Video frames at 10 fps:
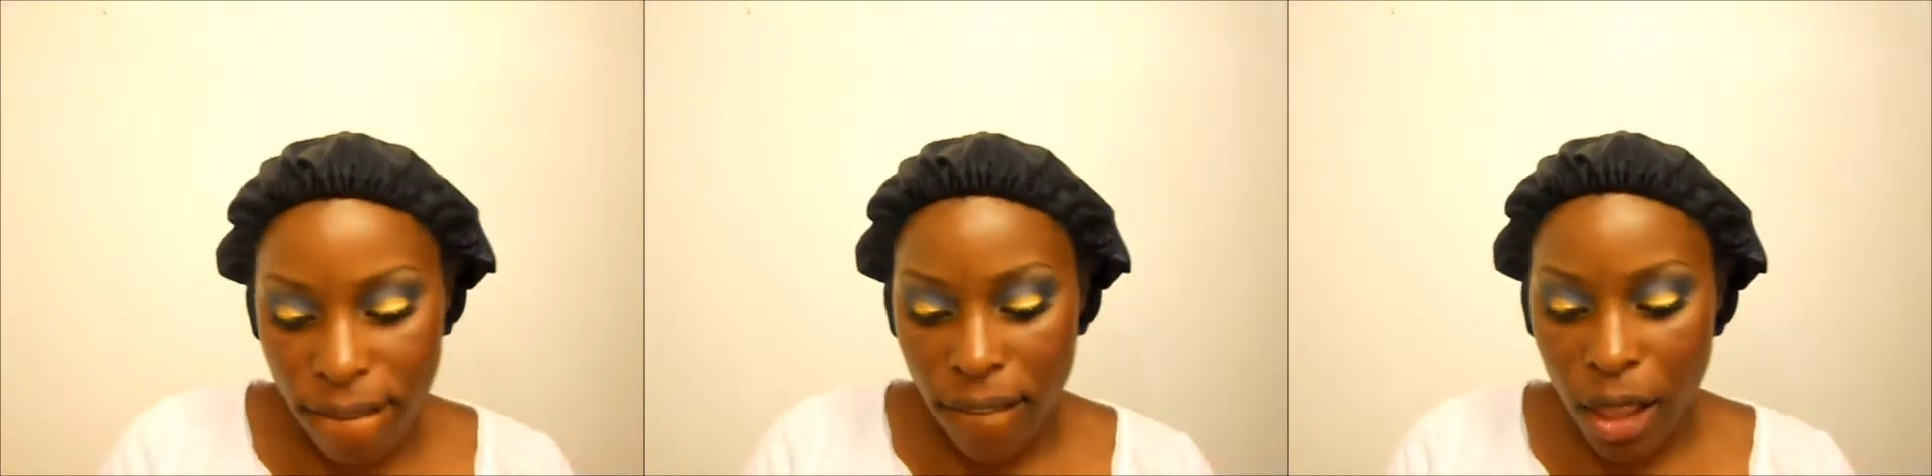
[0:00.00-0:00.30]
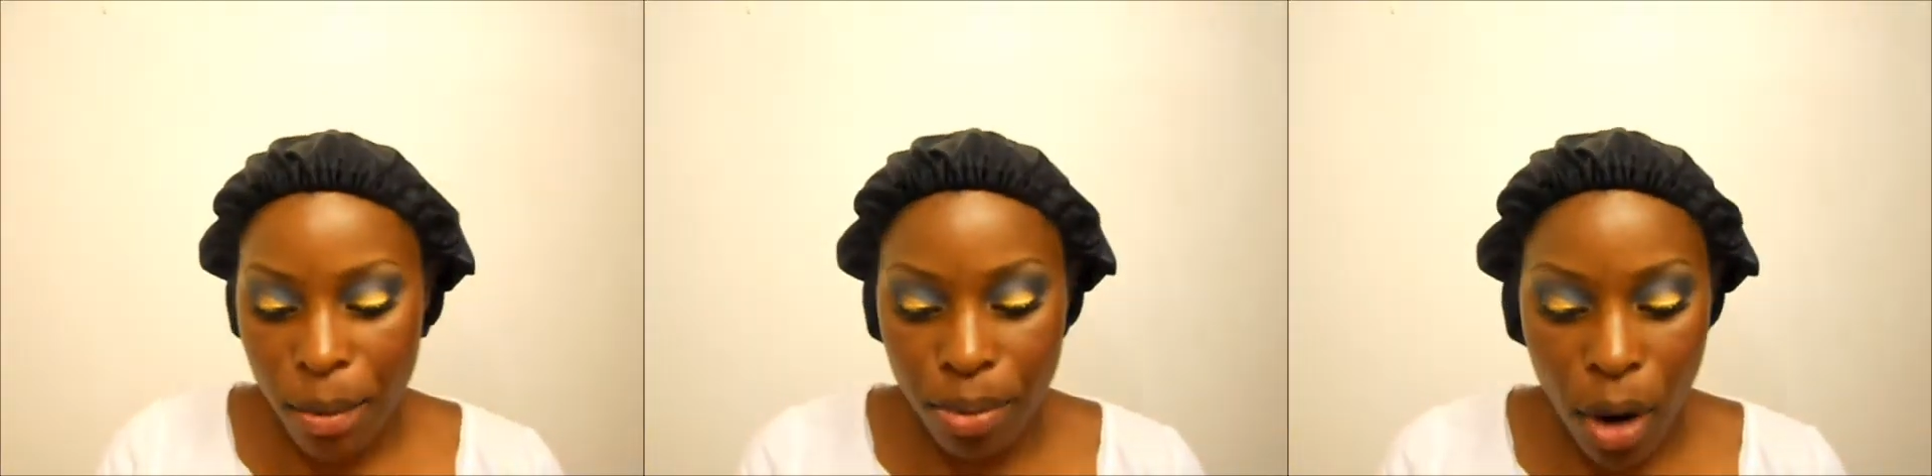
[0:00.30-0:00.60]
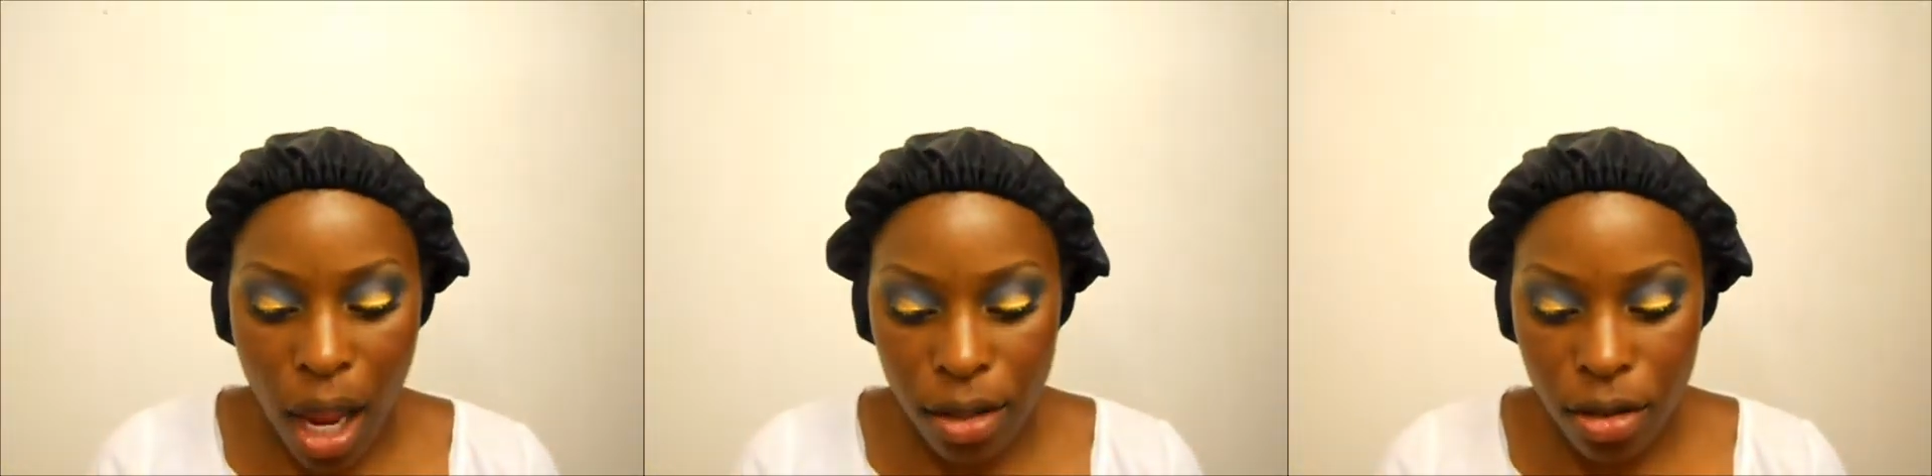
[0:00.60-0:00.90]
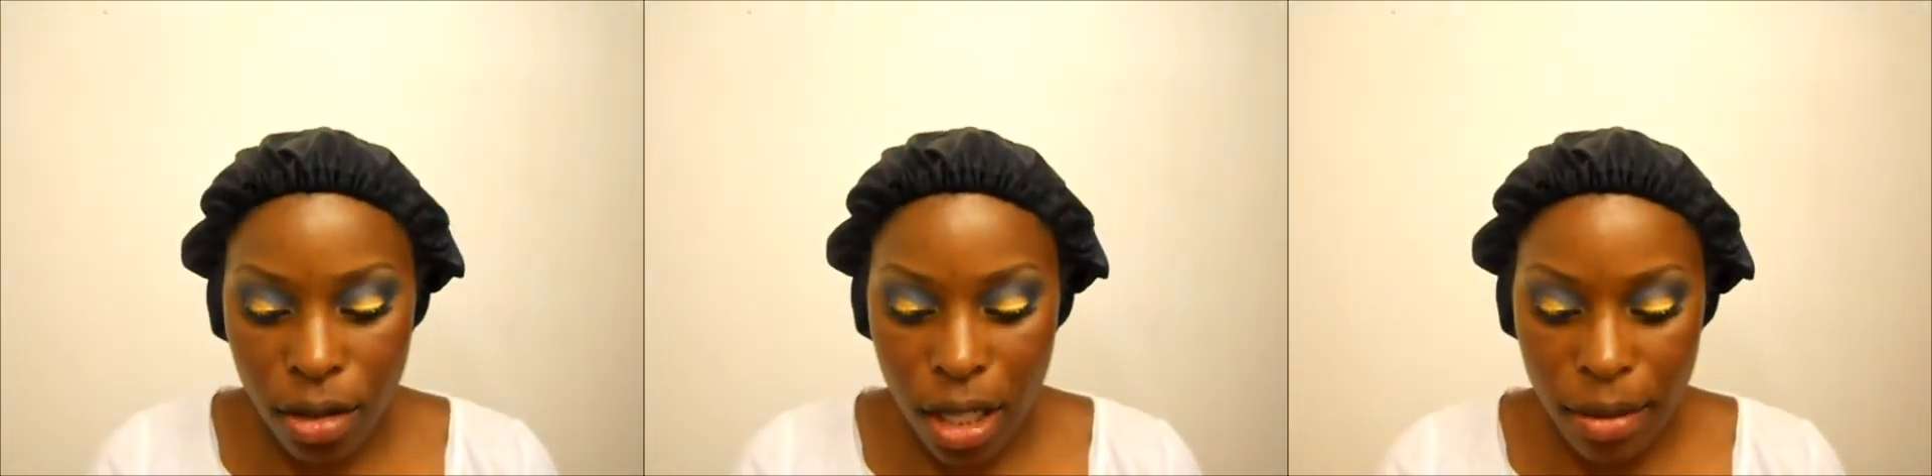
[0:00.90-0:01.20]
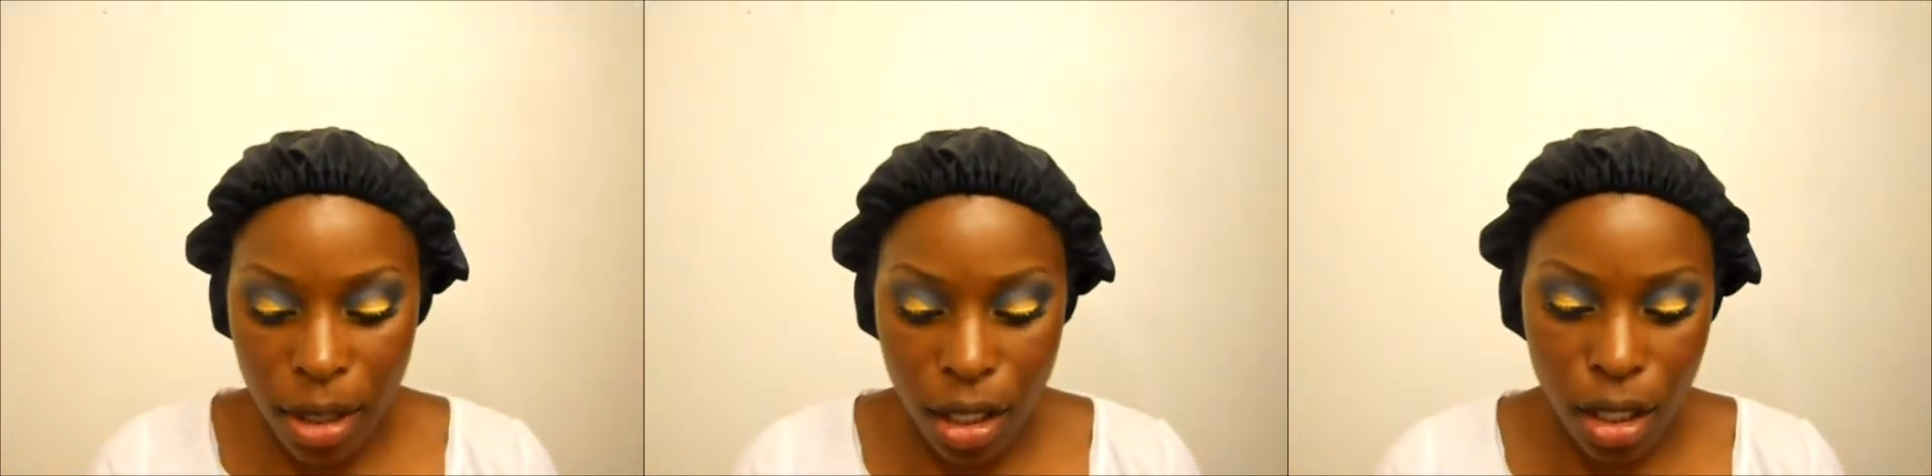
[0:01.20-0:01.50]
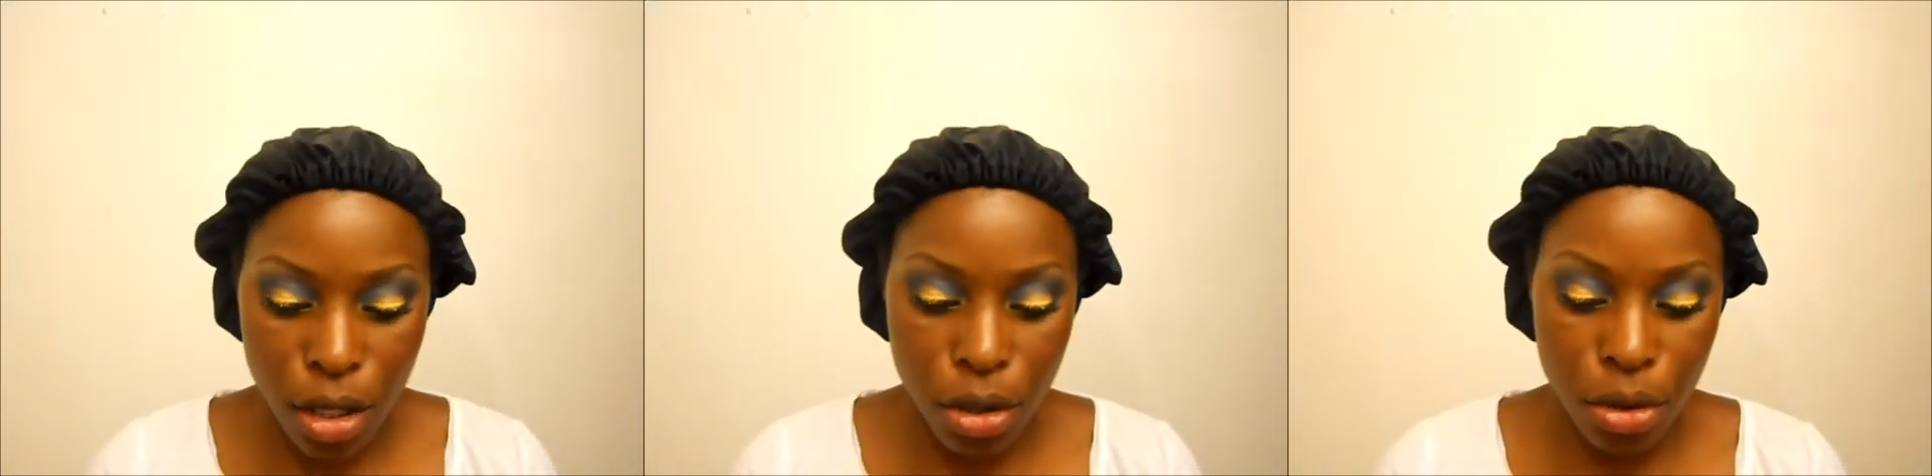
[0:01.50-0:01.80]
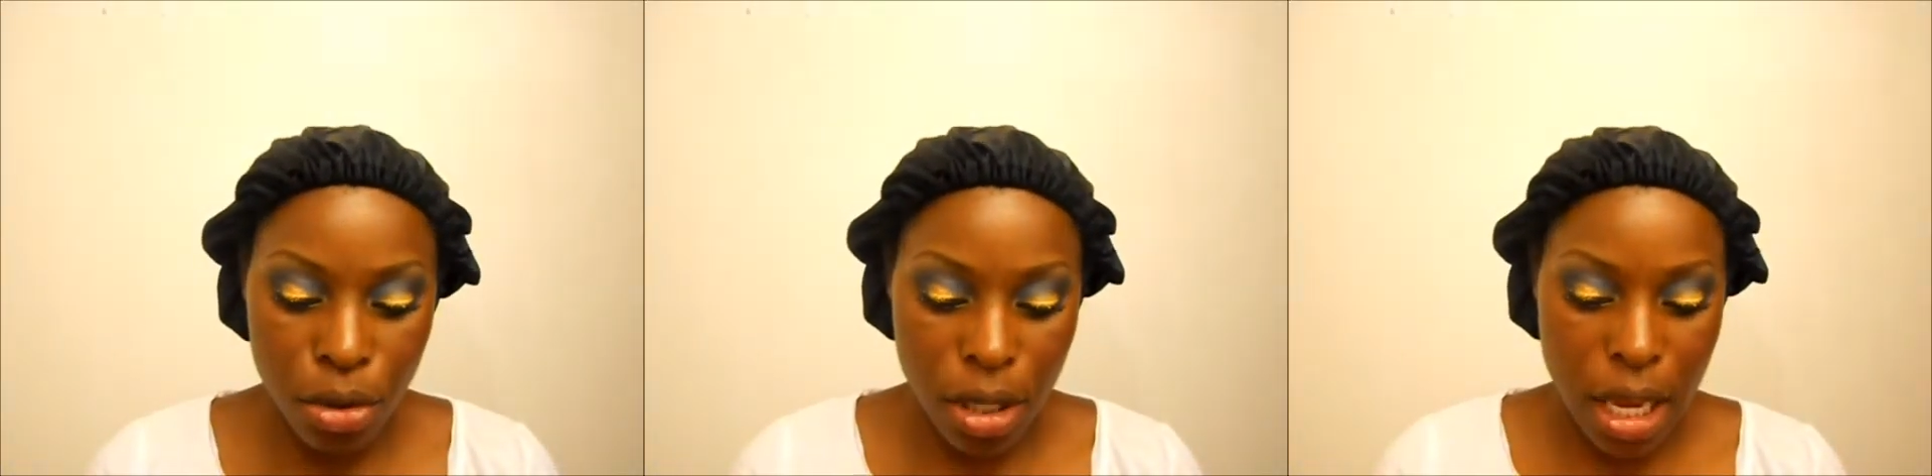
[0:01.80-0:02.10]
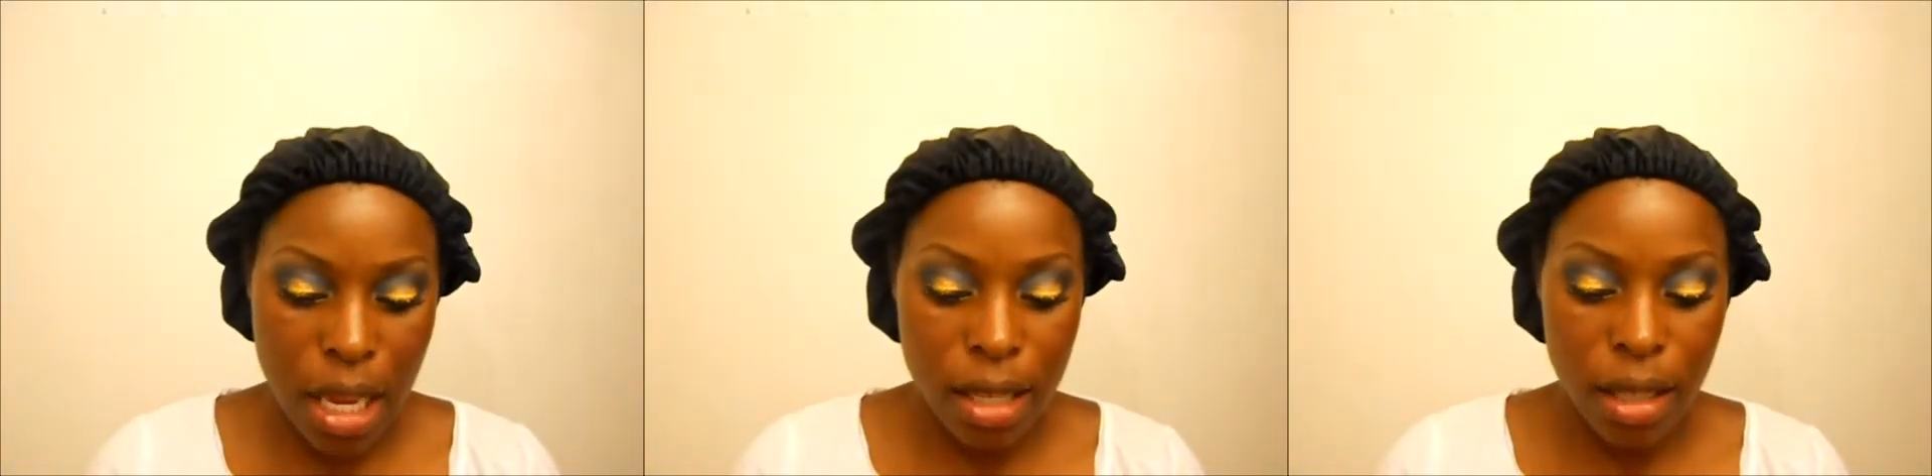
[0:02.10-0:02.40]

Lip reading: The bronzer that I'm going to use is